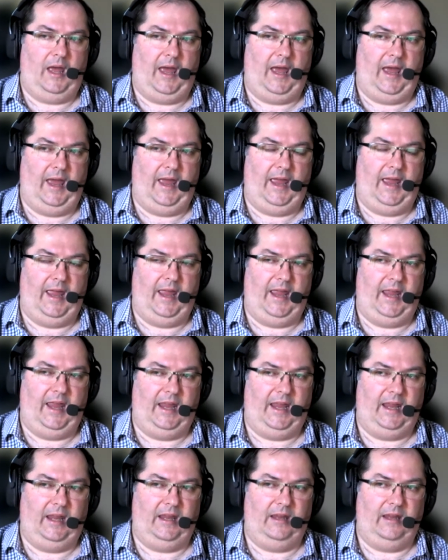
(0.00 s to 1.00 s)

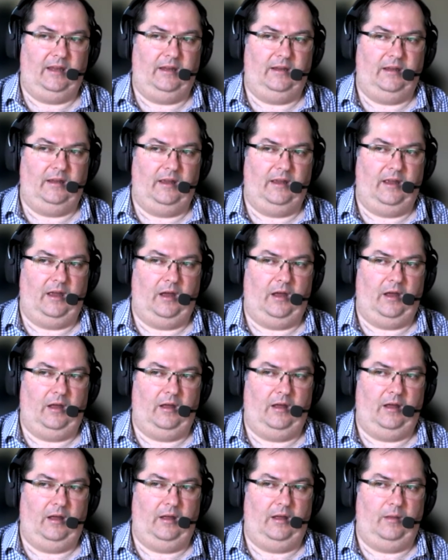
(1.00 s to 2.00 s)
a,
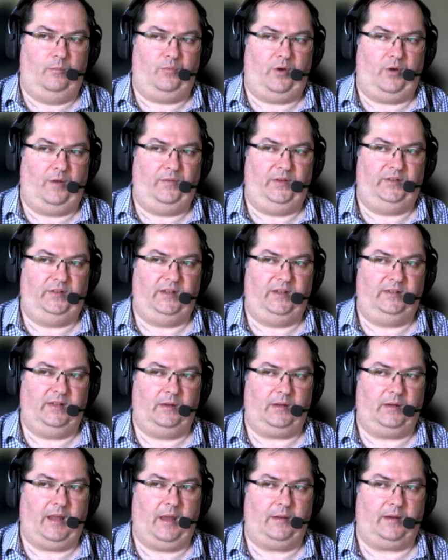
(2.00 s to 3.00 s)
uh, prophecies
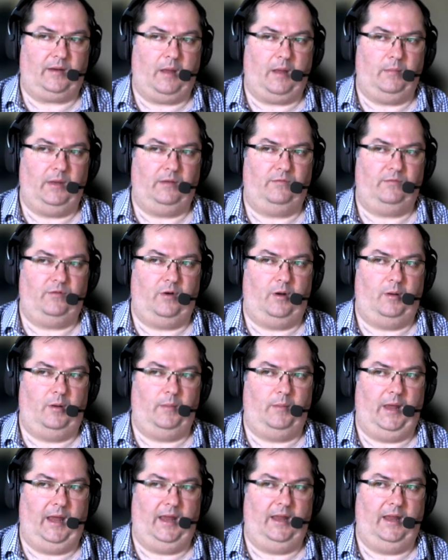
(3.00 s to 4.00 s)
that kept coming
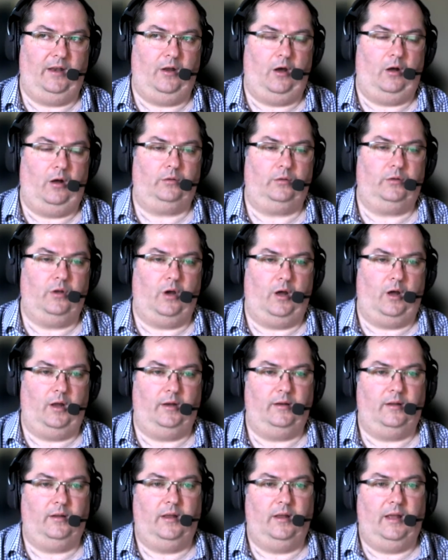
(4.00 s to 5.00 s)
from an old
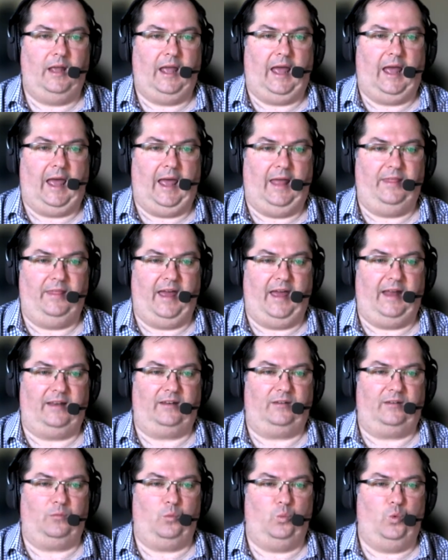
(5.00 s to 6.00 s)
god that
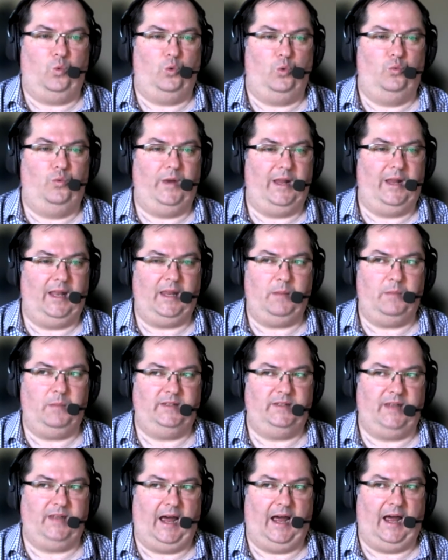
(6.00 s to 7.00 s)
were really
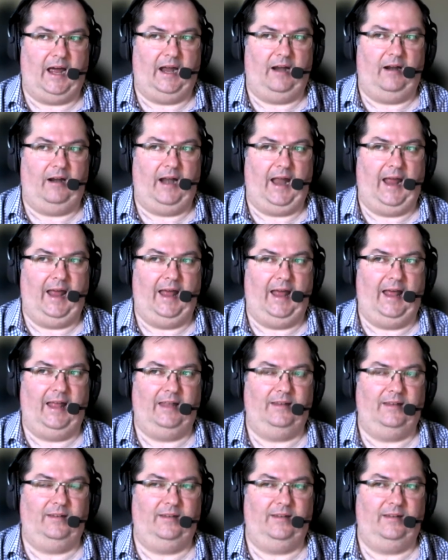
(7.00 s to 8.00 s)
bizarre
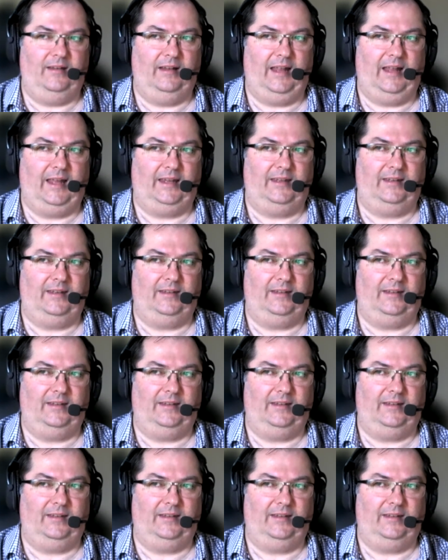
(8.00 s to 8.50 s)
and like